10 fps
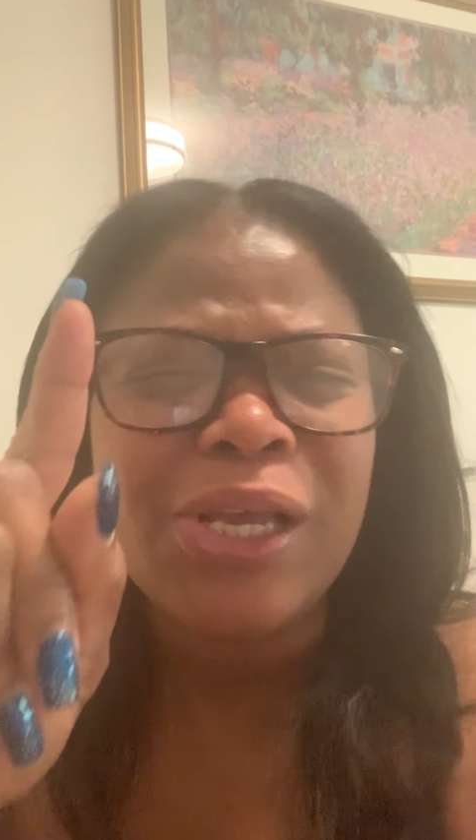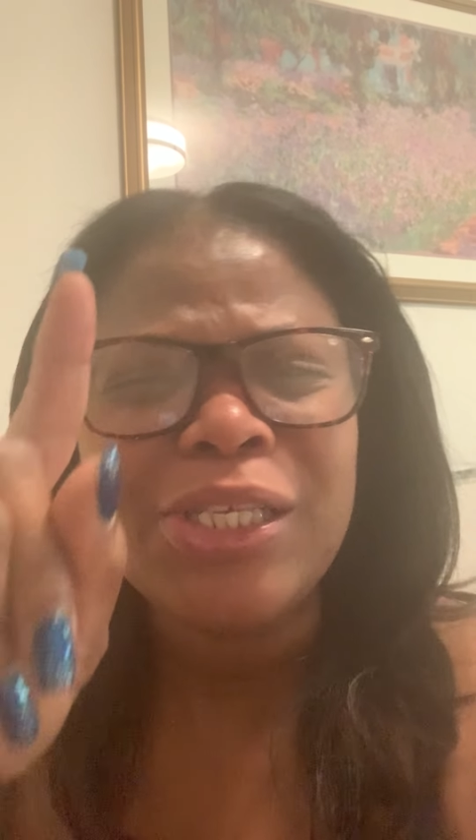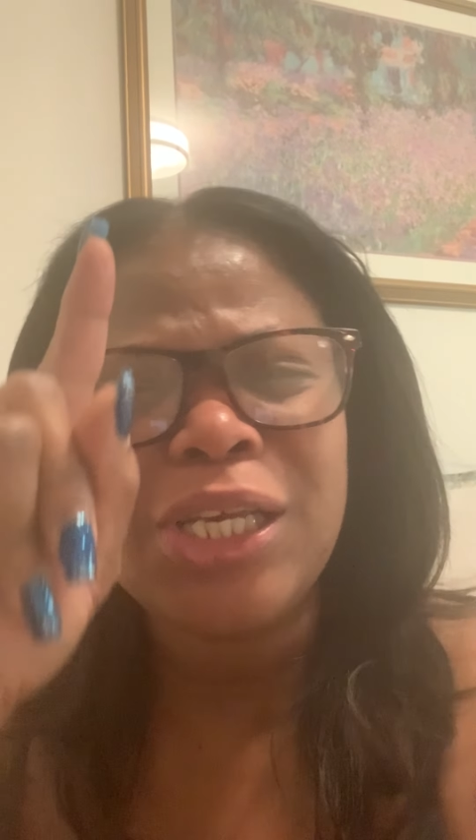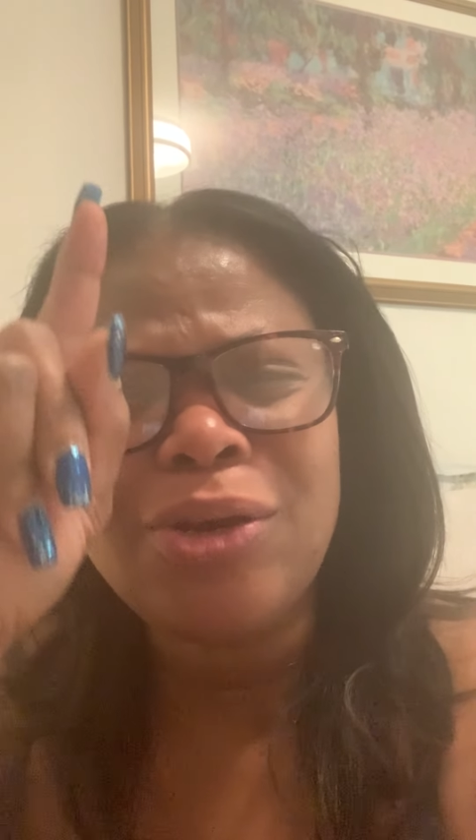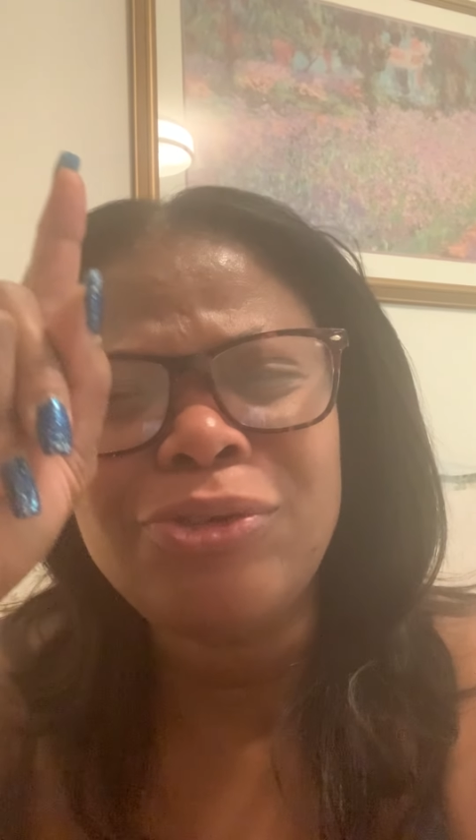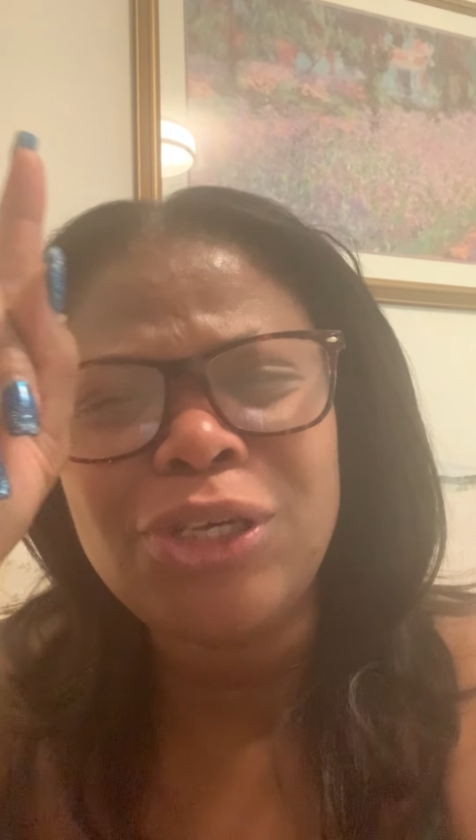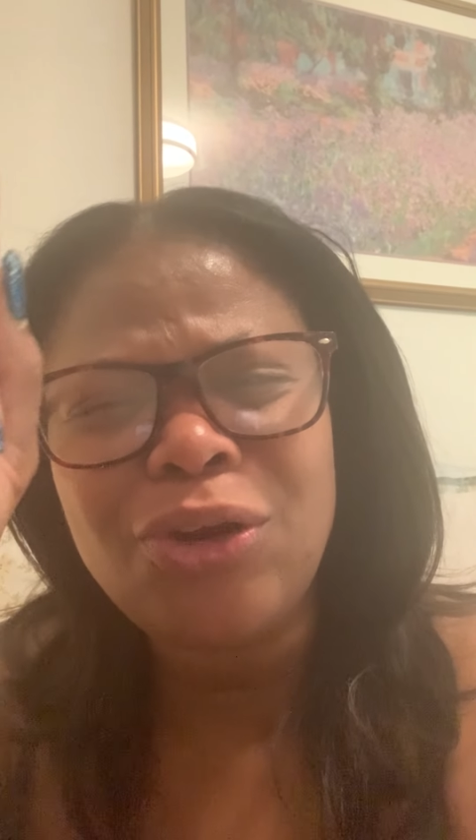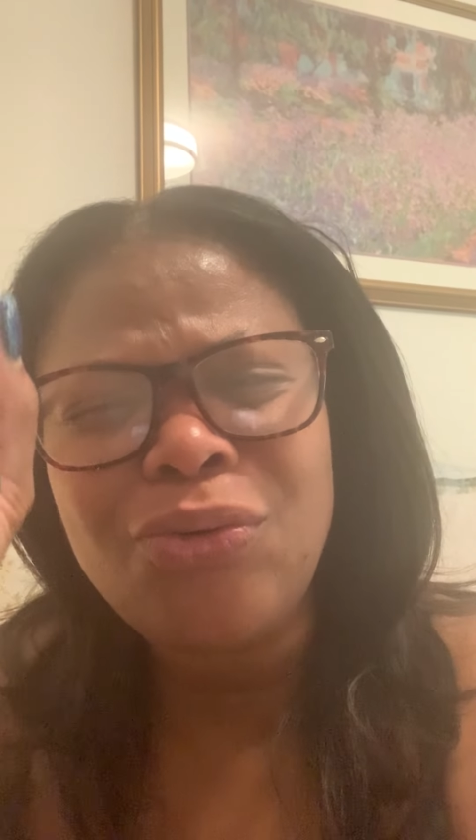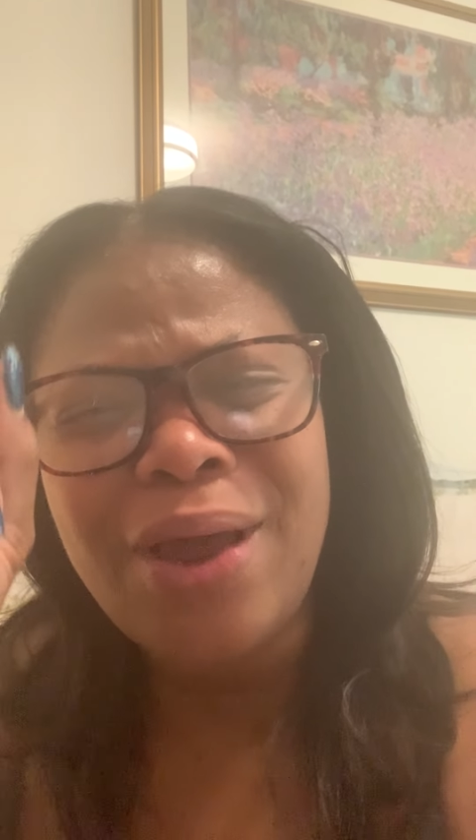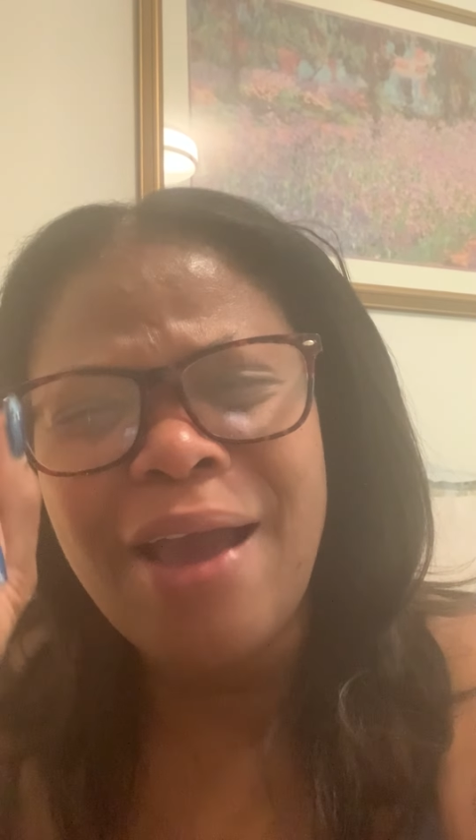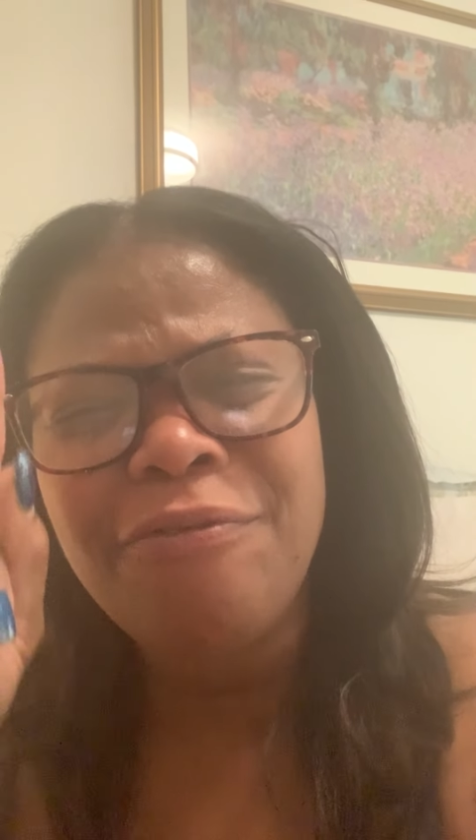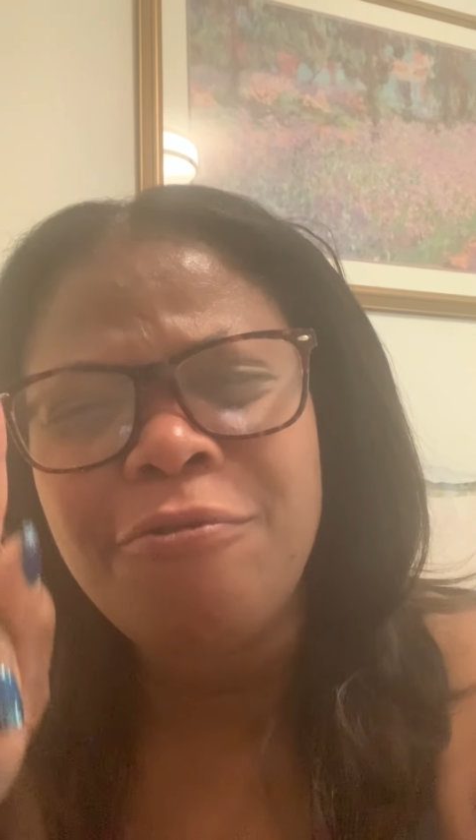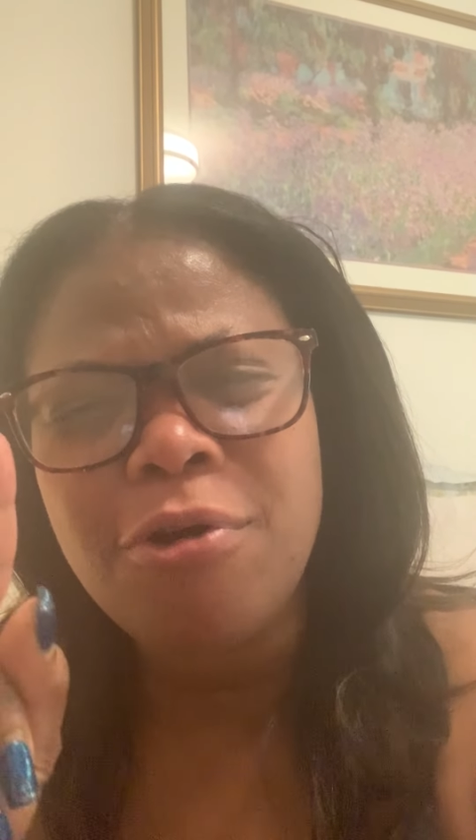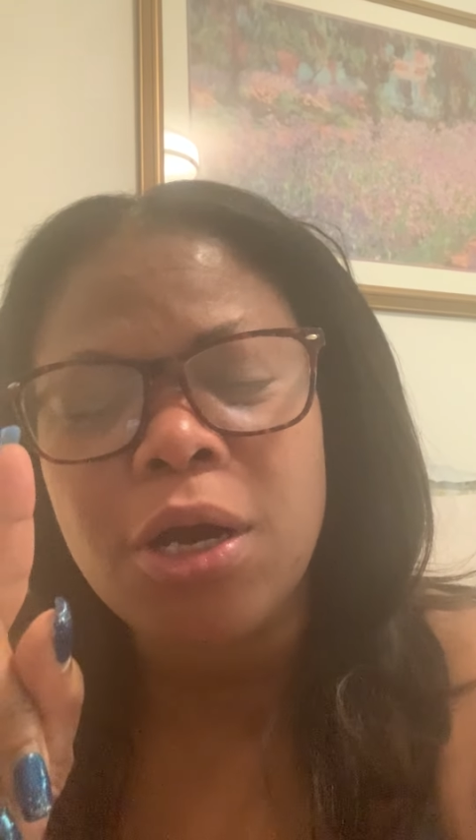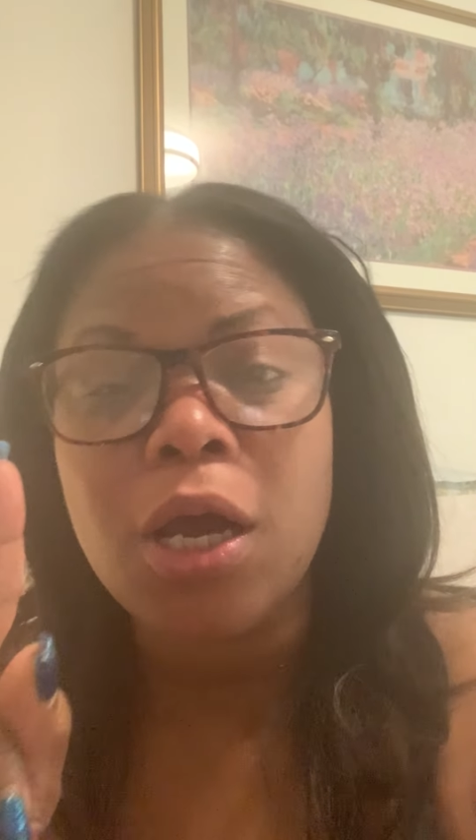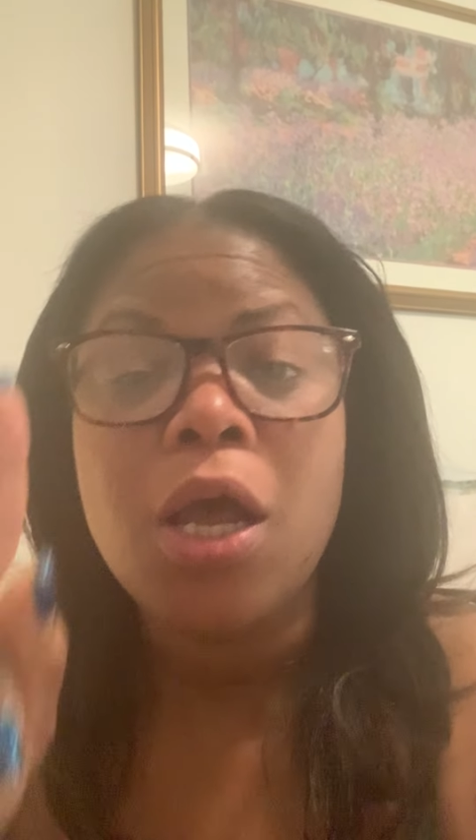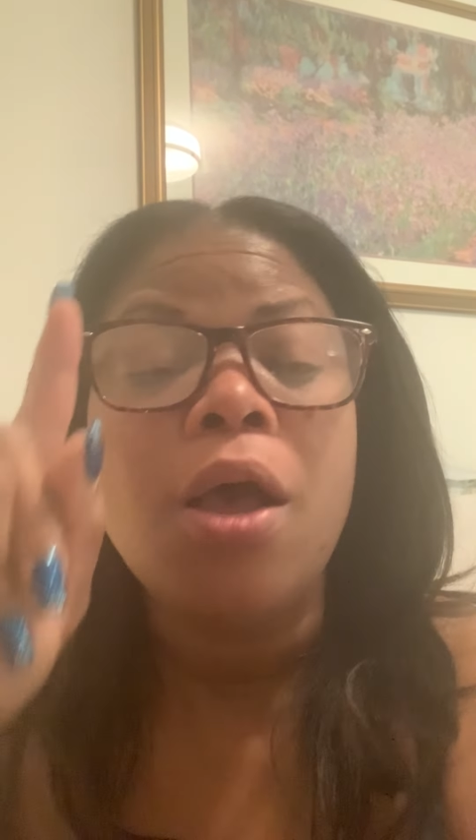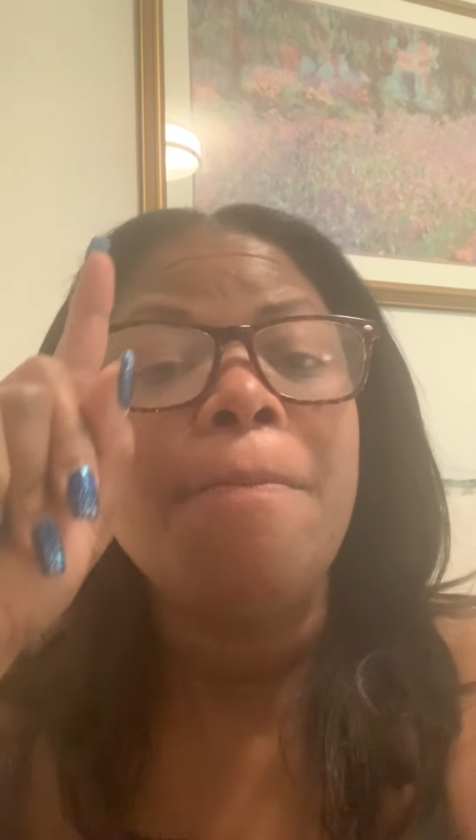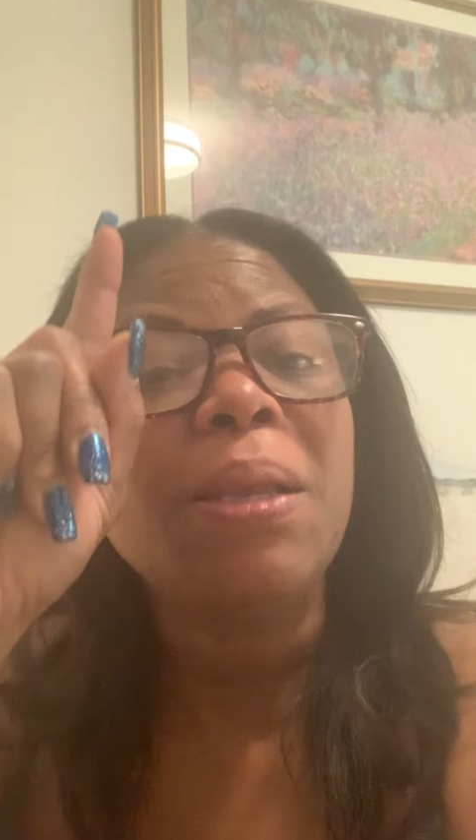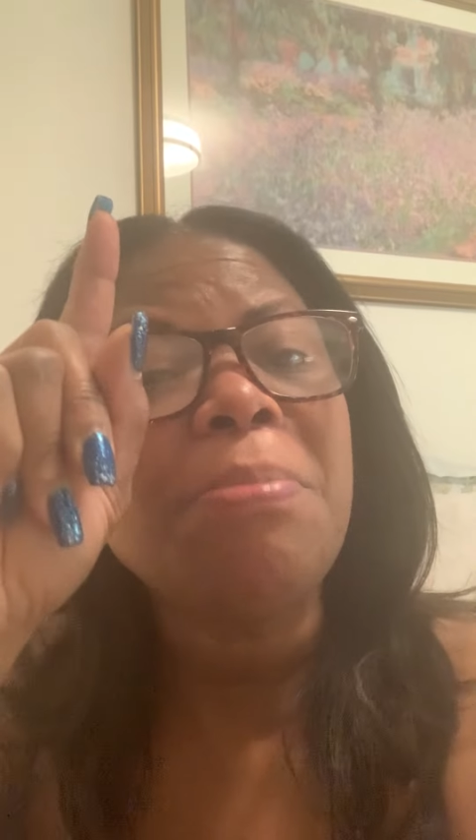St. Lucia don't have work. But